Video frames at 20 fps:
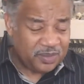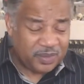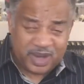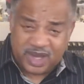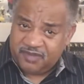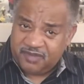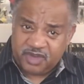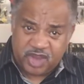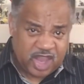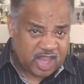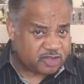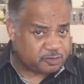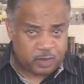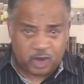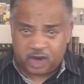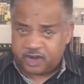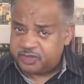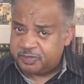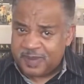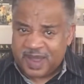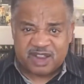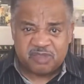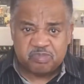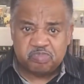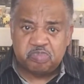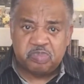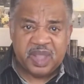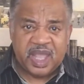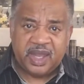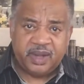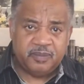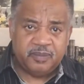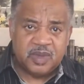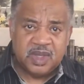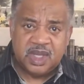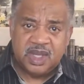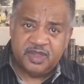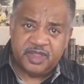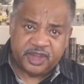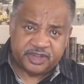Whatever your exploits might have been,
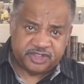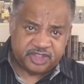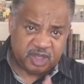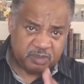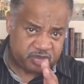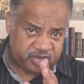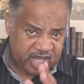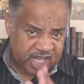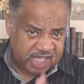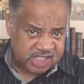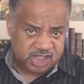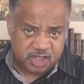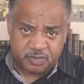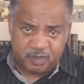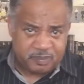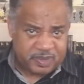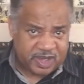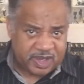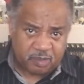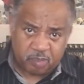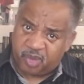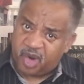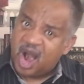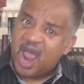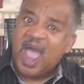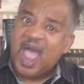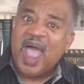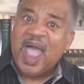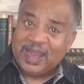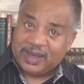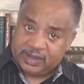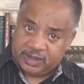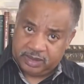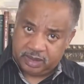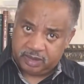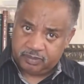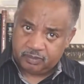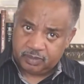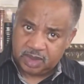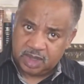the temptation would be to brag.
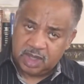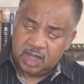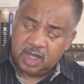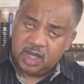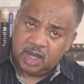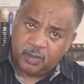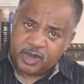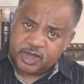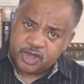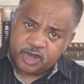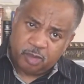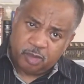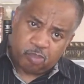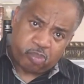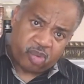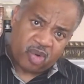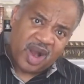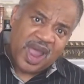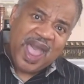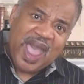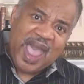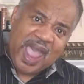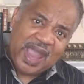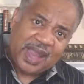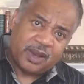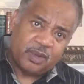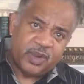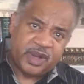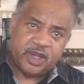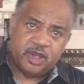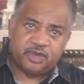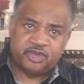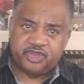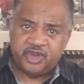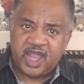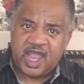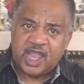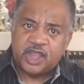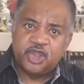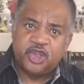When you brag, what are you
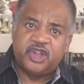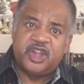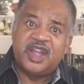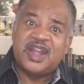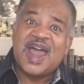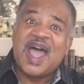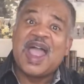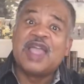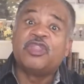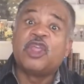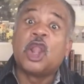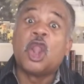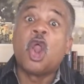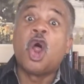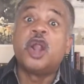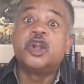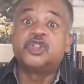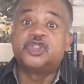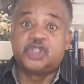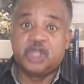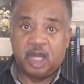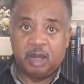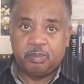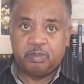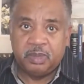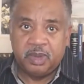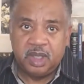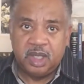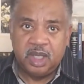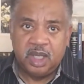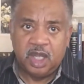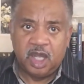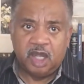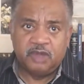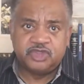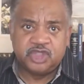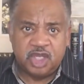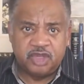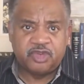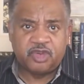saying? You're denying the lordship
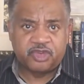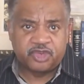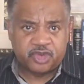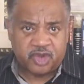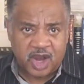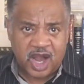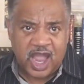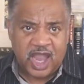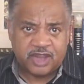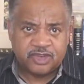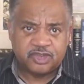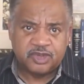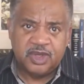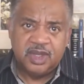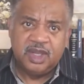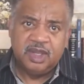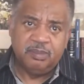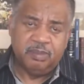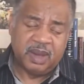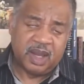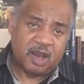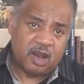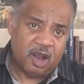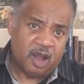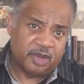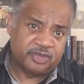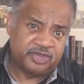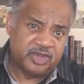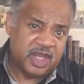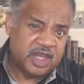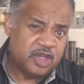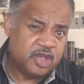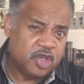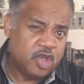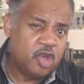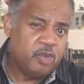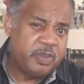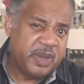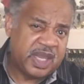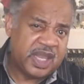of Jesus Christ. Because then
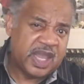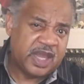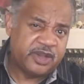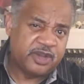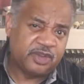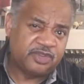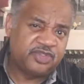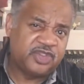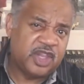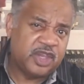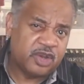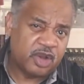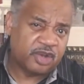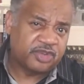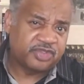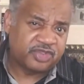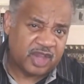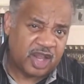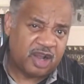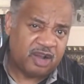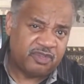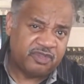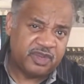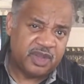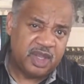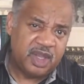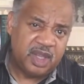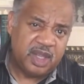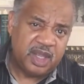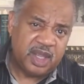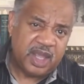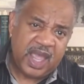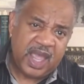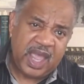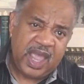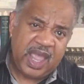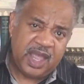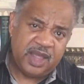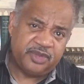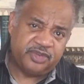you begin to see yourself
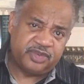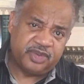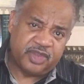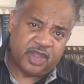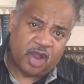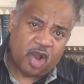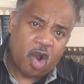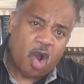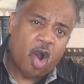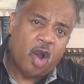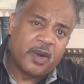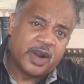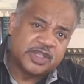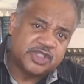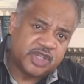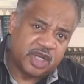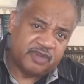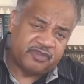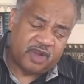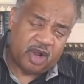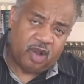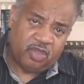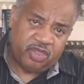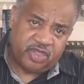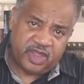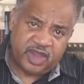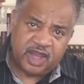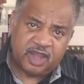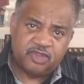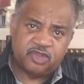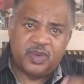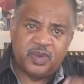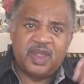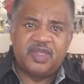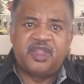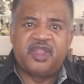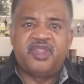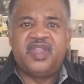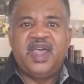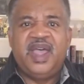as the origin of all things
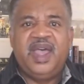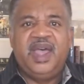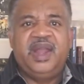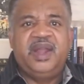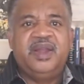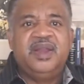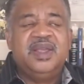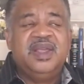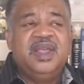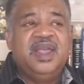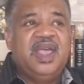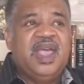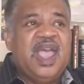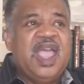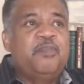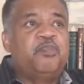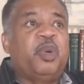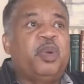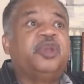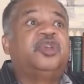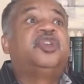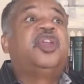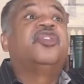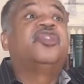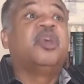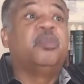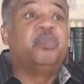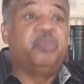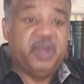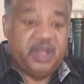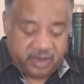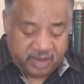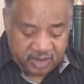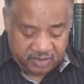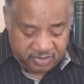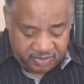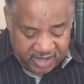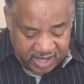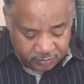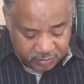rather than a participant
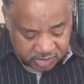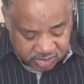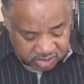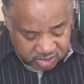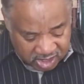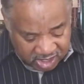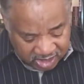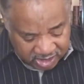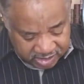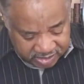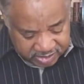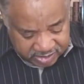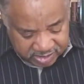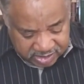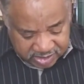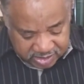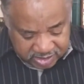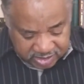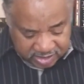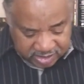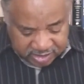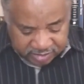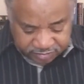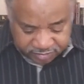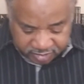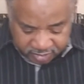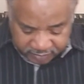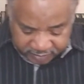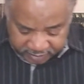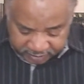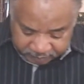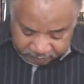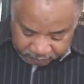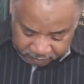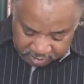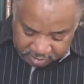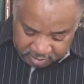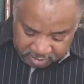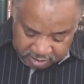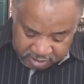in that which God is doing.
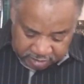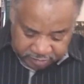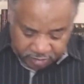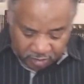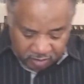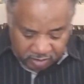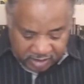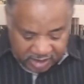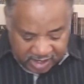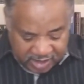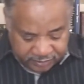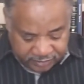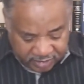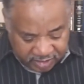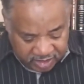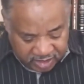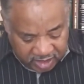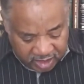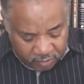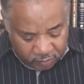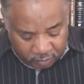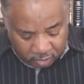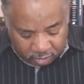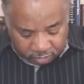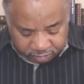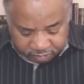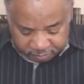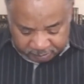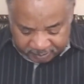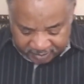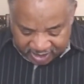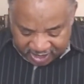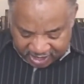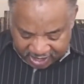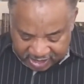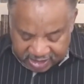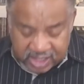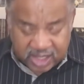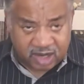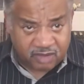He don't let the heroes
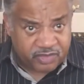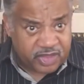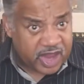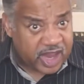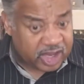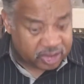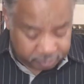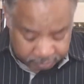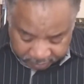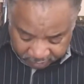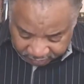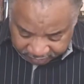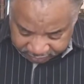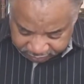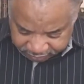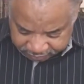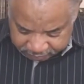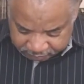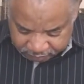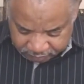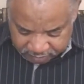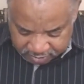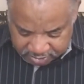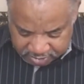brag of their exploits.